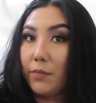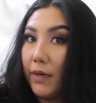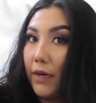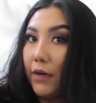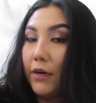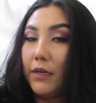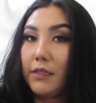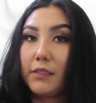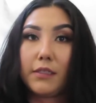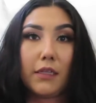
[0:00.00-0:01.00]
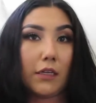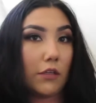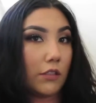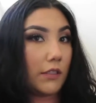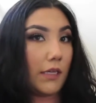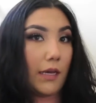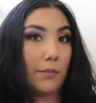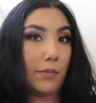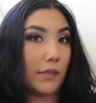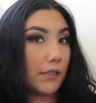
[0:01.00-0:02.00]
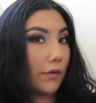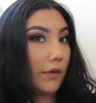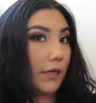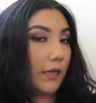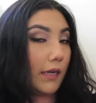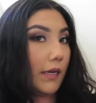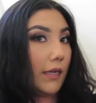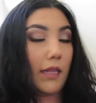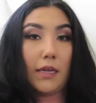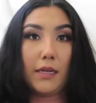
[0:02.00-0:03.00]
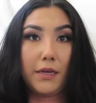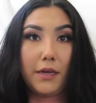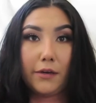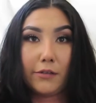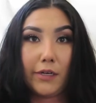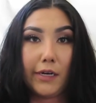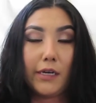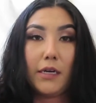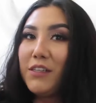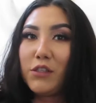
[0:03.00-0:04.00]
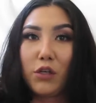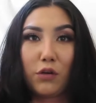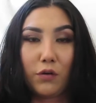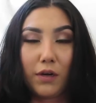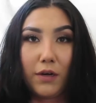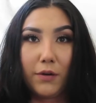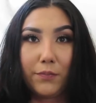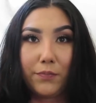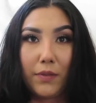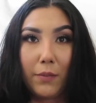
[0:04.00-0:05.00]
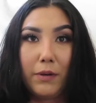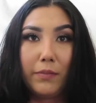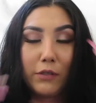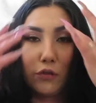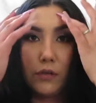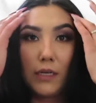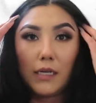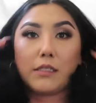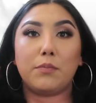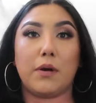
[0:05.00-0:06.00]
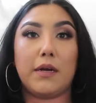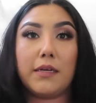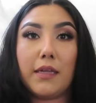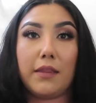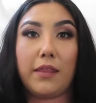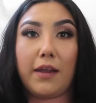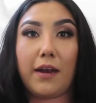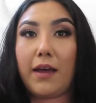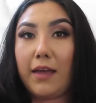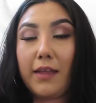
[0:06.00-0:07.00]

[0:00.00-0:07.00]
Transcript: so my hair is a little damp. It's already, I kind of like let it air dry. So I'm gonna be showing you guys a product that I